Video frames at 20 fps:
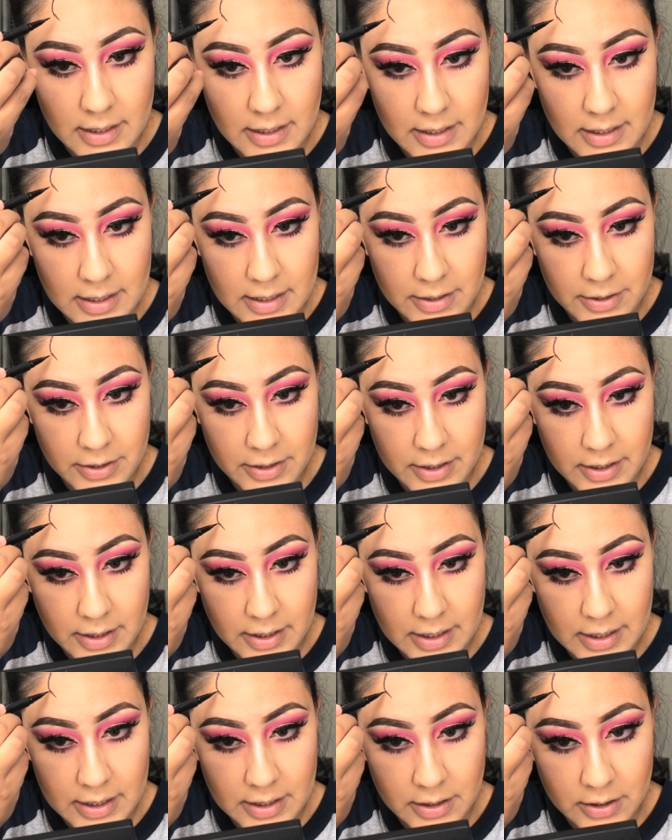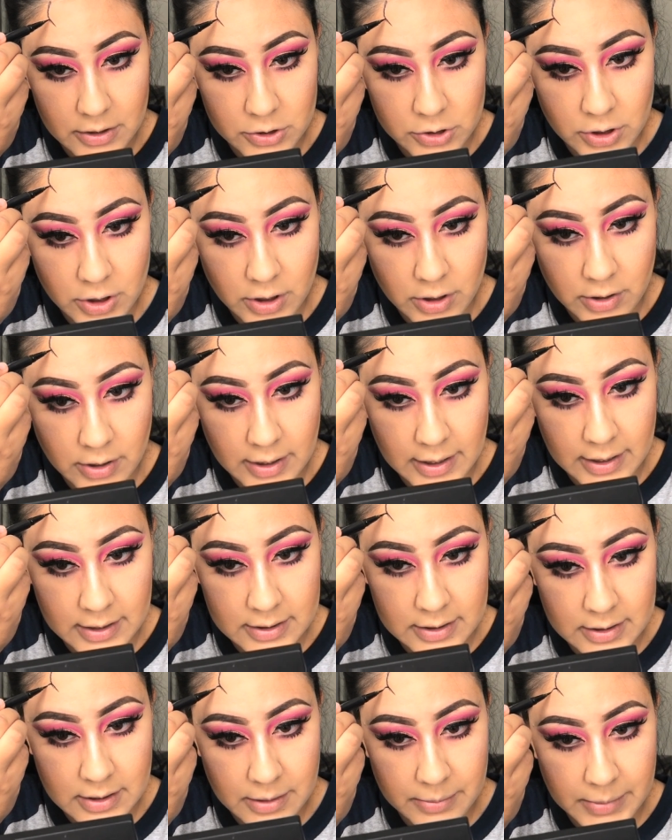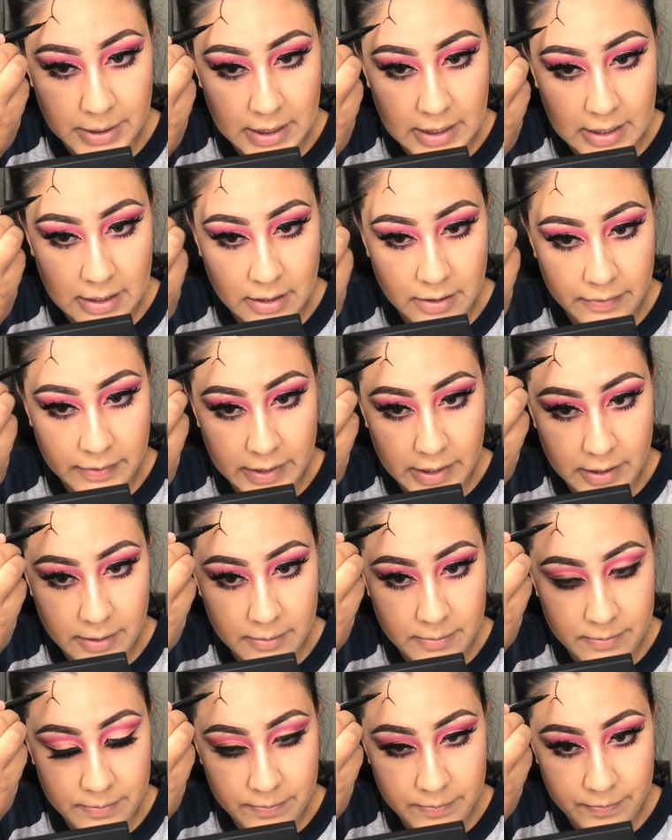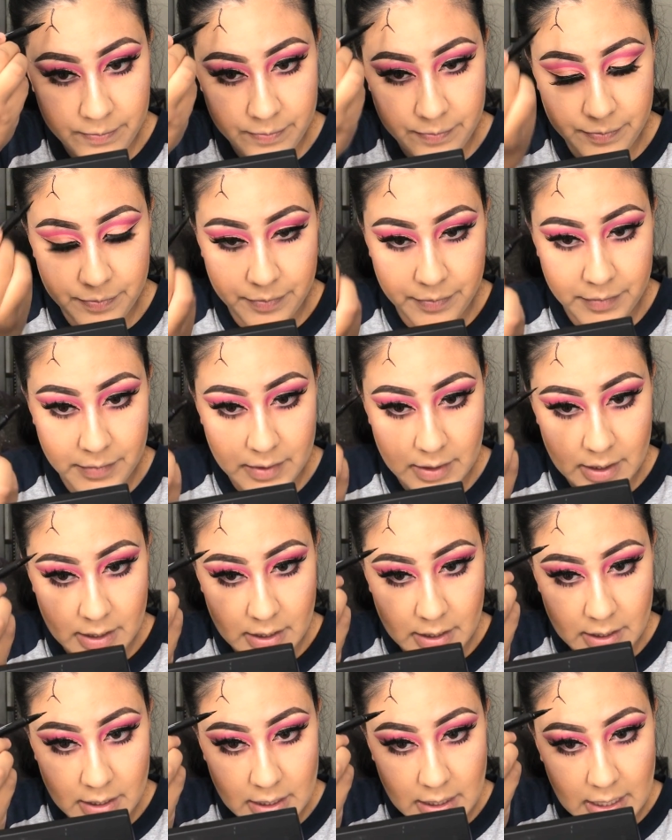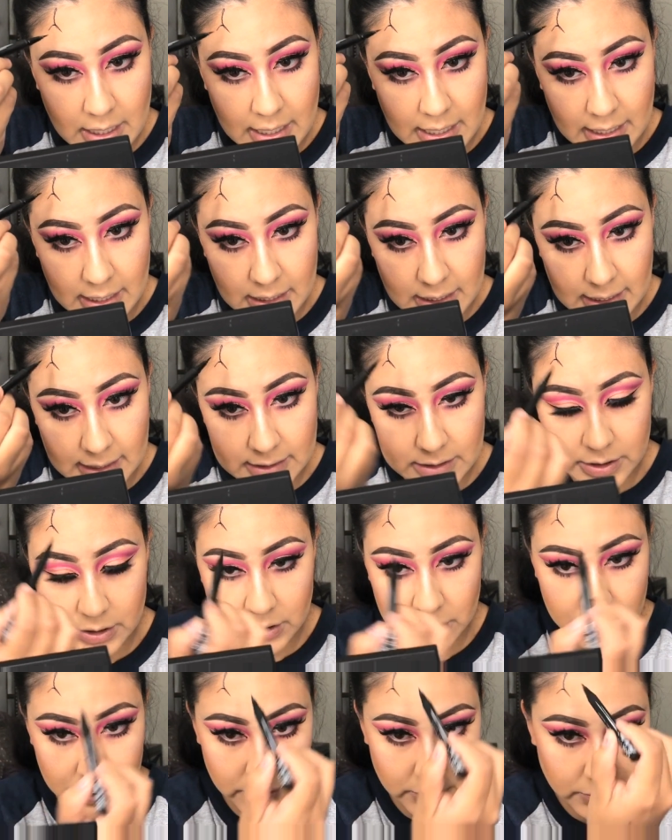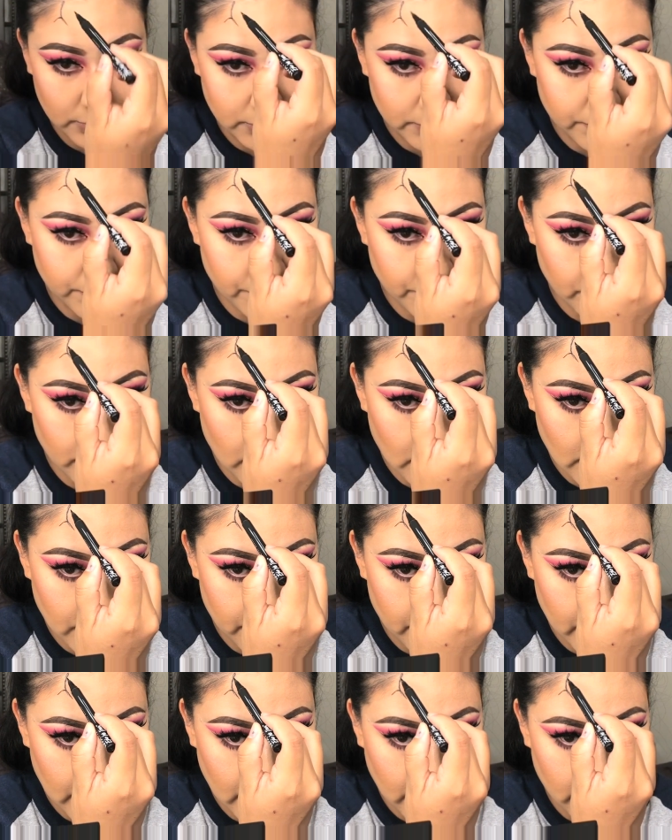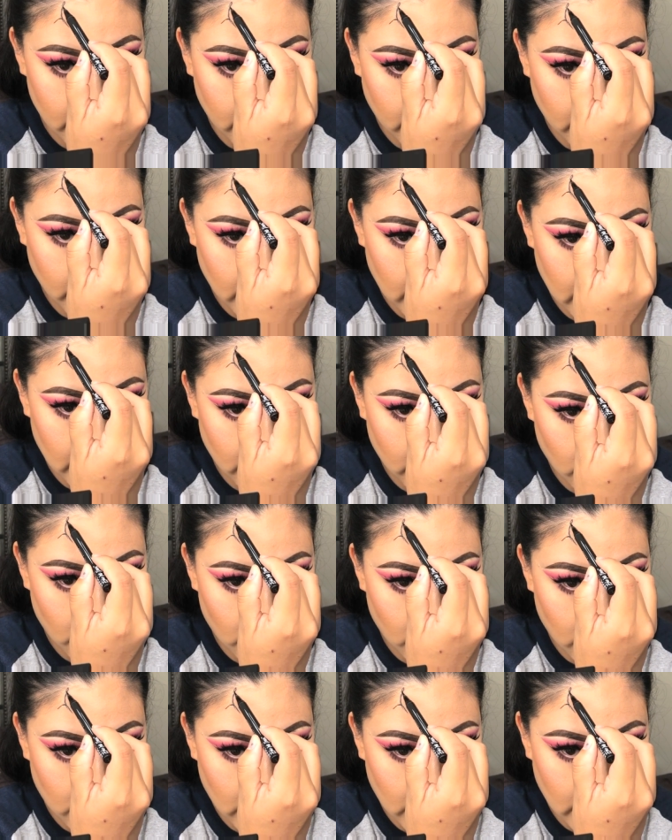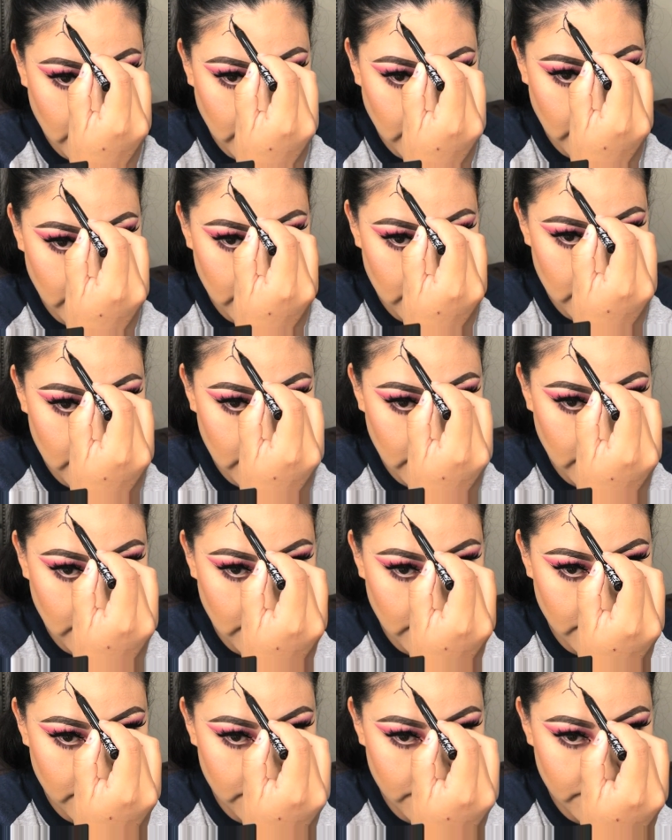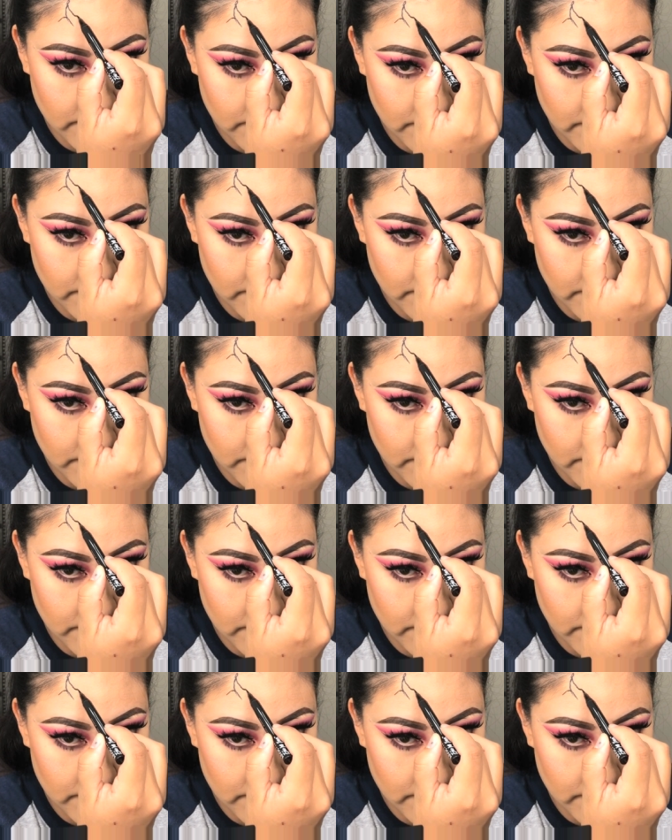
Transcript: And now you can kind of draw cracks coming out of it. I like to do a bigger crack right there.